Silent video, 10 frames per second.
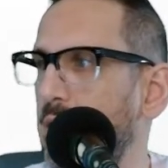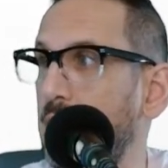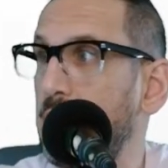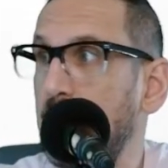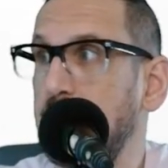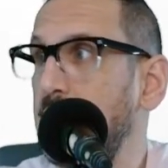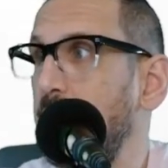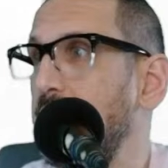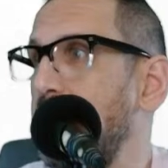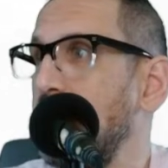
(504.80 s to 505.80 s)
Let's see
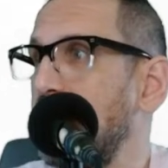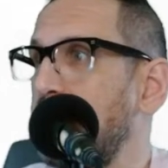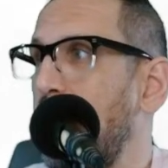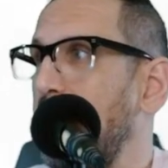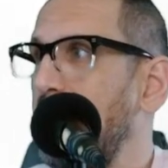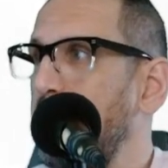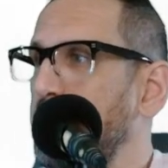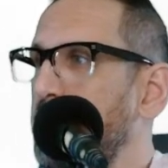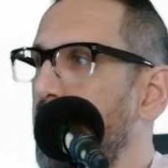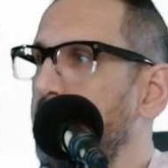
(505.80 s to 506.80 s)
what it says. It's probably going to give
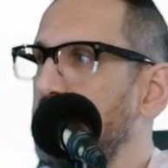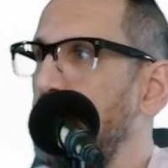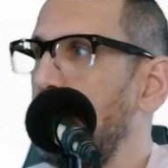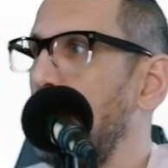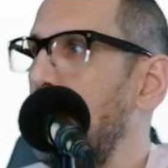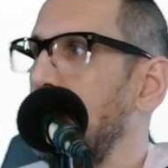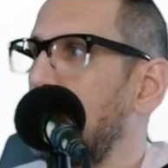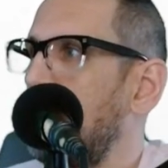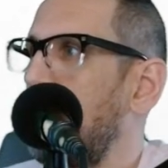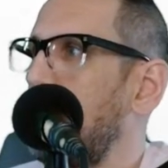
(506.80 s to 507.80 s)
me kind of a general
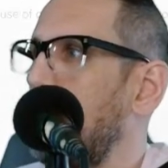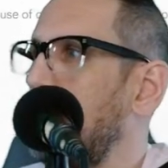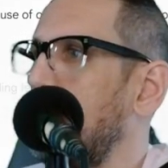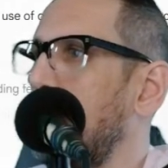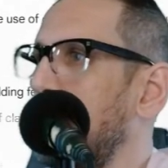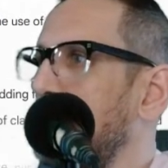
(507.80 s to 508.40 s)
answer. Maybe I can